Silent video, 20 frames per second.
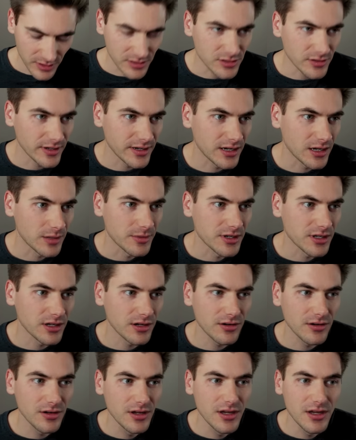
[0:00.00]
So I can come in
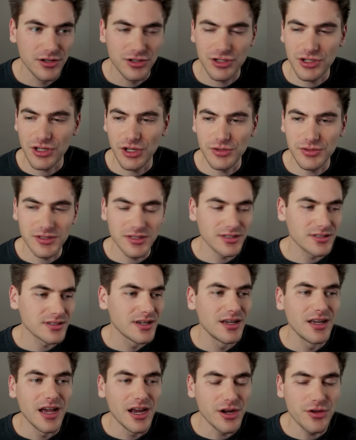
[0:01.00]
here, just close this, and
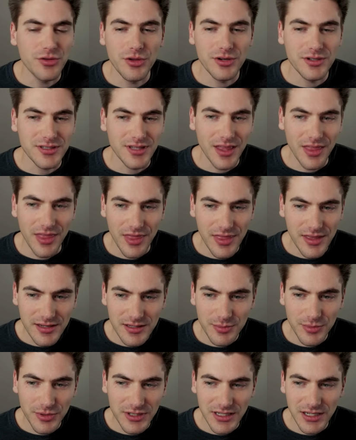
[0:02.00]
you'll notice that this
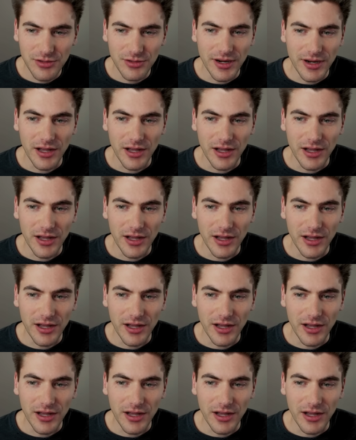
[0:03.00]
particular